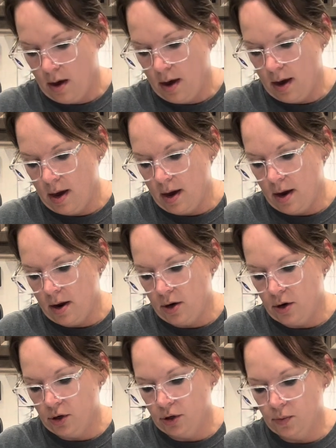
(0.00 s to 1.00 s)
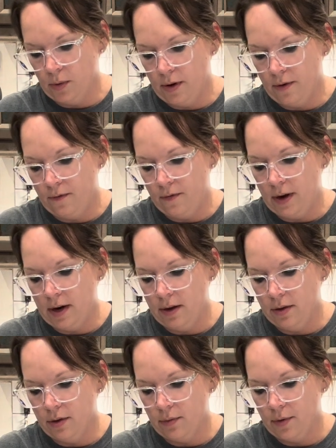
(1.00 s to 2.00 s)
and you just want to feed
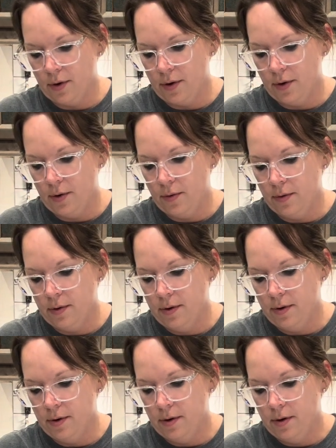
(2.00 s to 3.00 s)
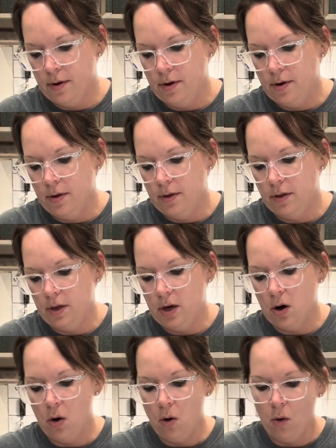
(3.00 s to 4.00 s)
it through the
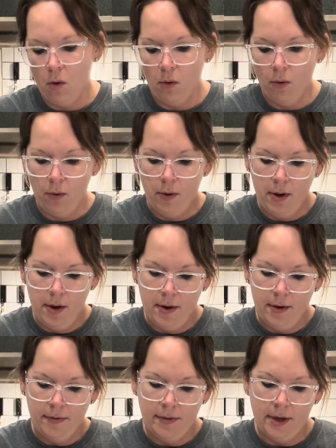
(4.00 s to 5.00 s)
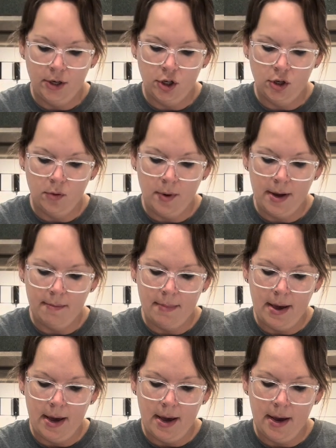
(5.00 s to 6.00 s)
hole that you had
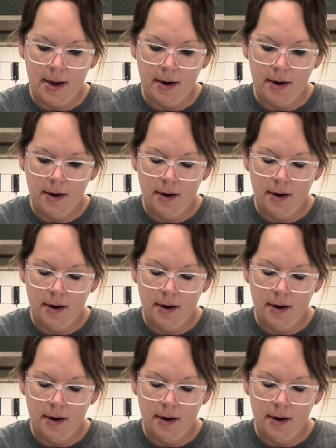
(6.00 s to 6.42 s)
made